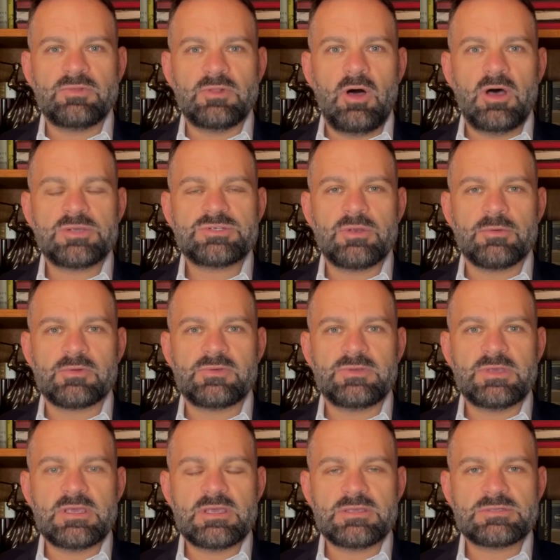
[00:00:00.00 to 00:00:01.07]
lost
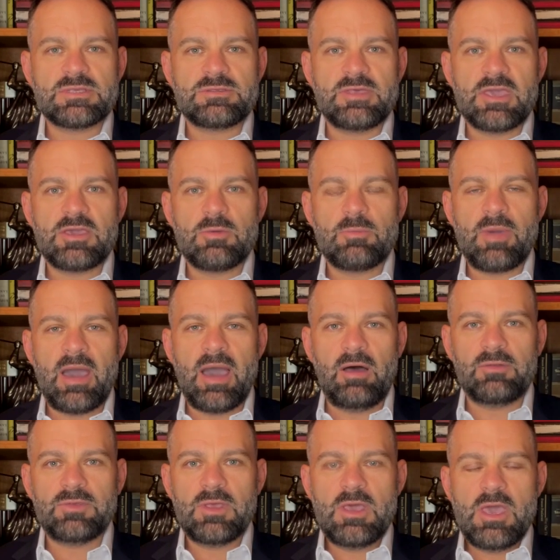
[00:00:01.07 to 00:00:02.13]
overseas, to think
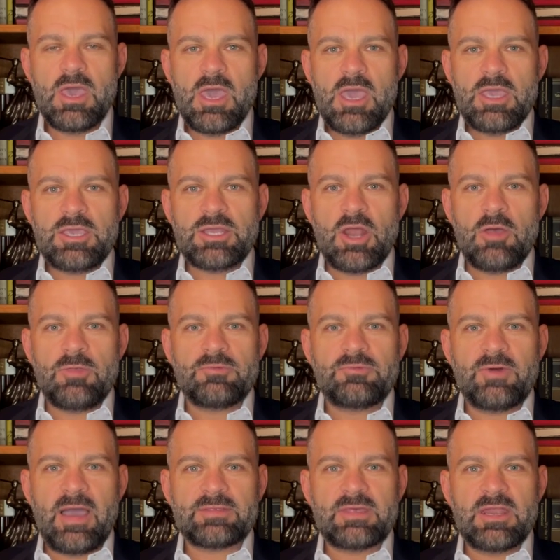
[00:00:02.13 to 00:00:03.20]
about, you know, the
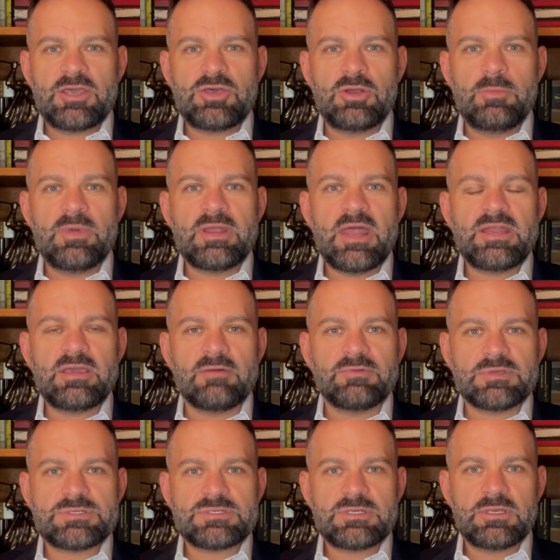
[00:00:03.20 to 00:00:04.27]
fact that it could have been any
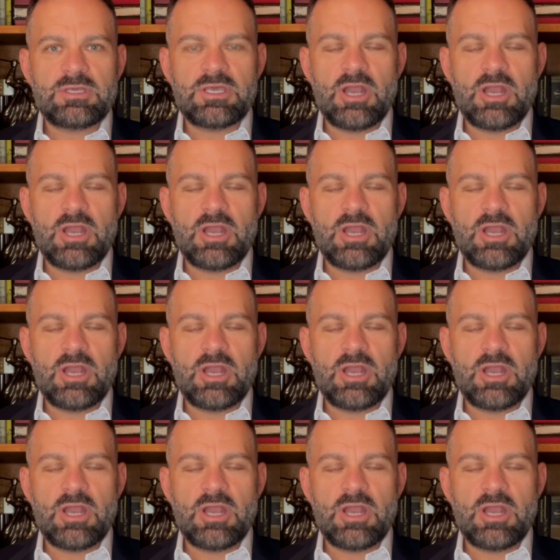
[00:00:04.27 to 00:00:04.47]
of us.